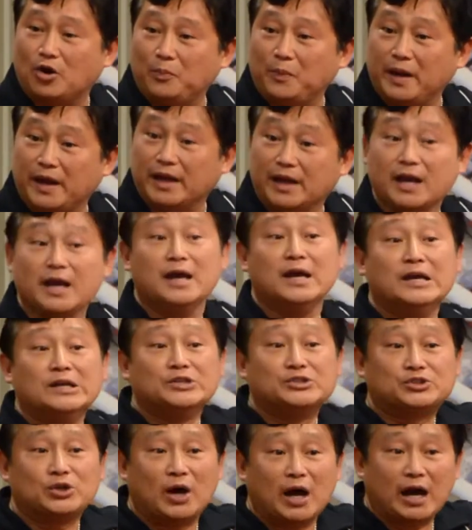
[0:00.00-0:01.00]
opening.
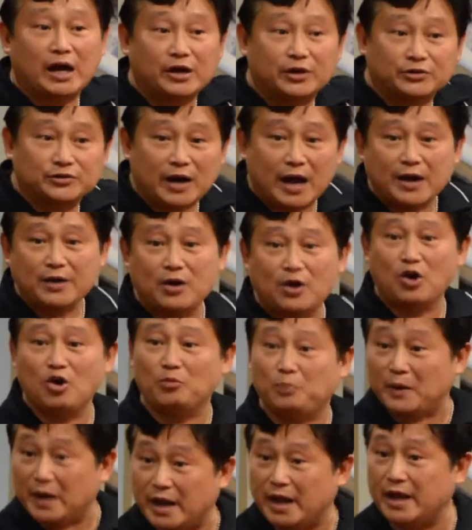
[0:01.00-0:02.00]
So our grand
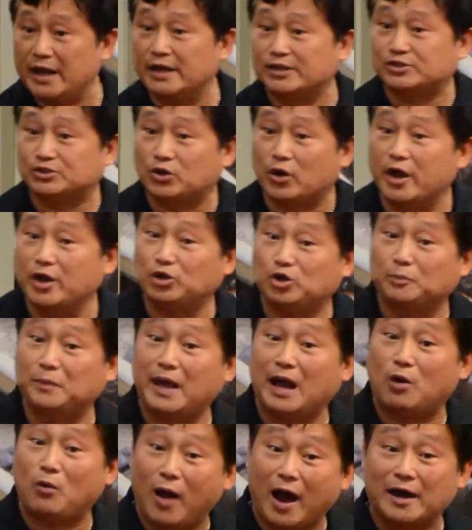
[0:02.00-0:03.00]
opening is going to
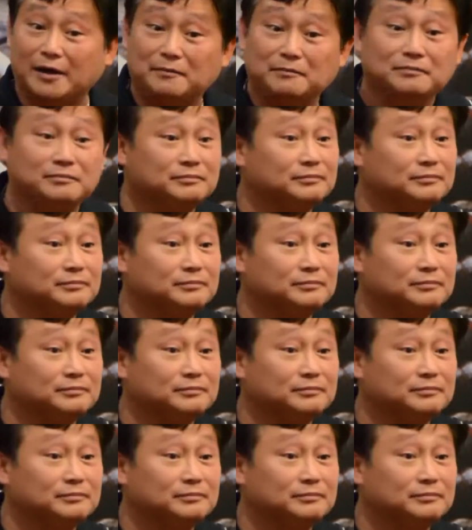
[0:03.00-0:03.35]
be a what?